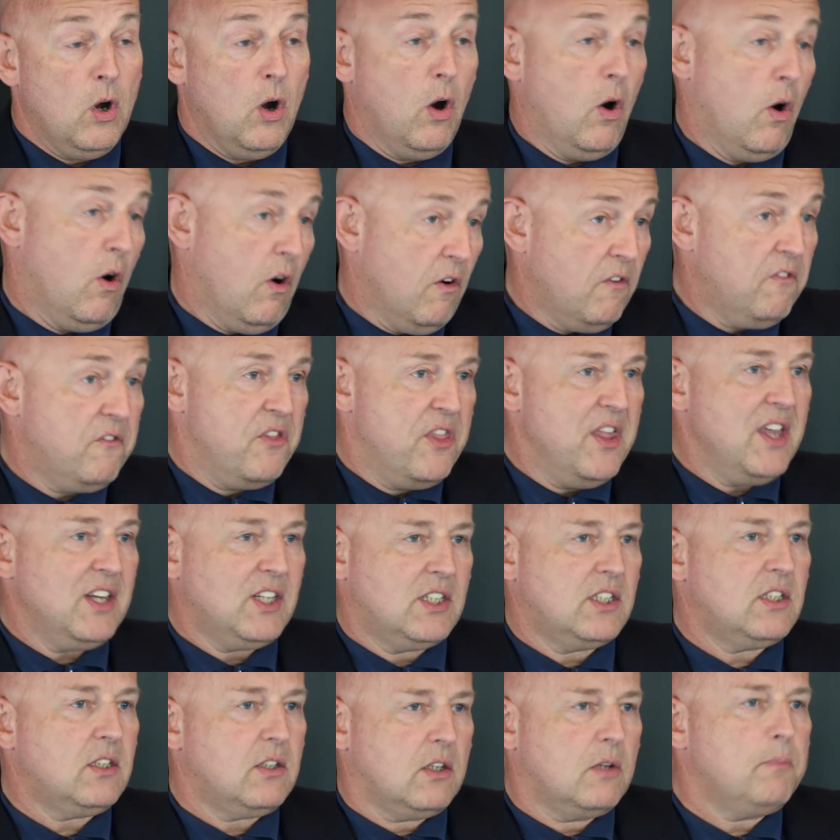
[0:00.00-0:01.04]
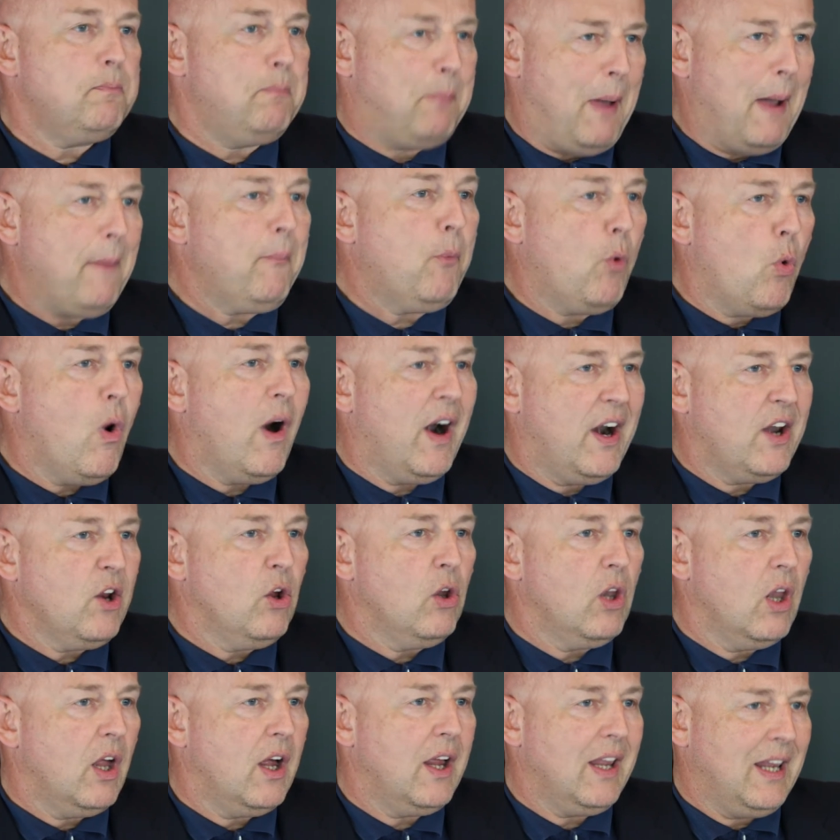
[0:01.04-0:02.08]
of this Pep
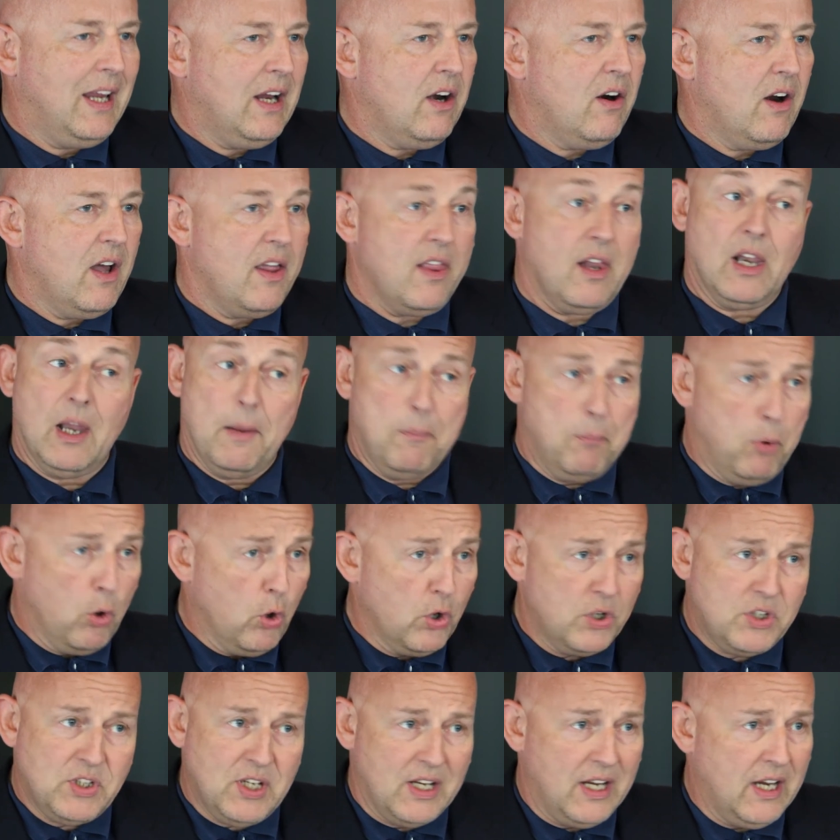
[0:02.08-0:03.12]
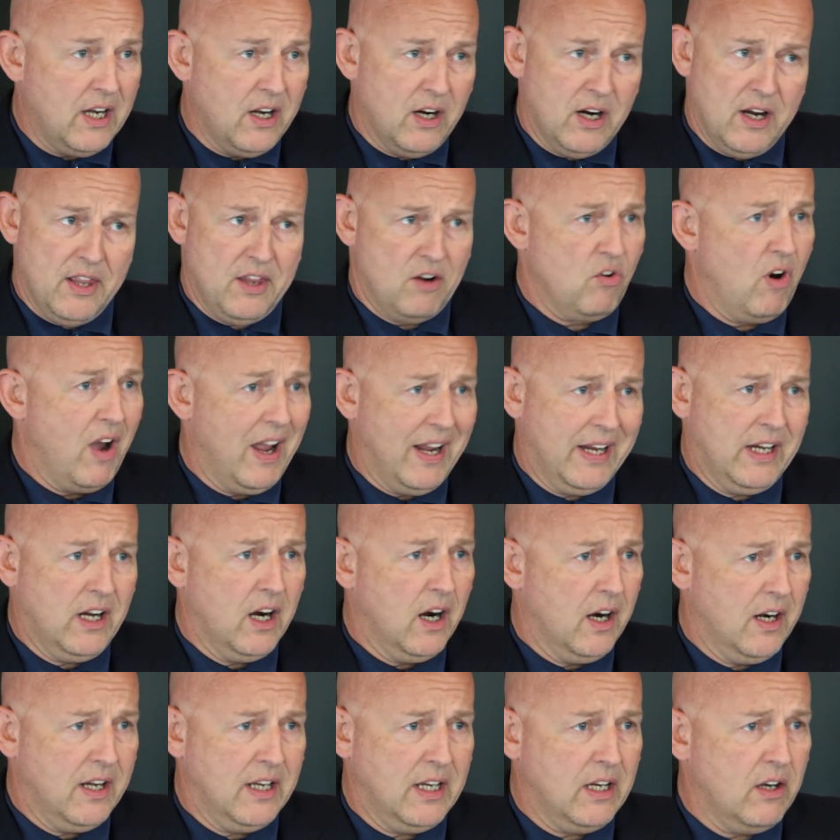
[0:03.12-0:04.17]
Guardiola era, the Laporta era, the
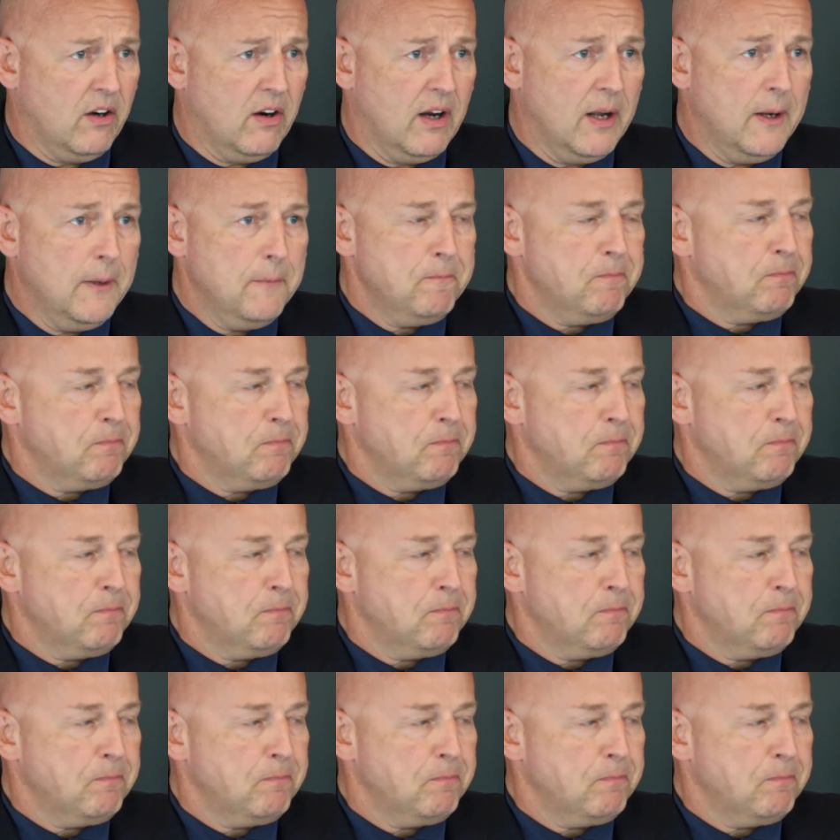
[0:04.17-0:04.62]
Rijkaard era.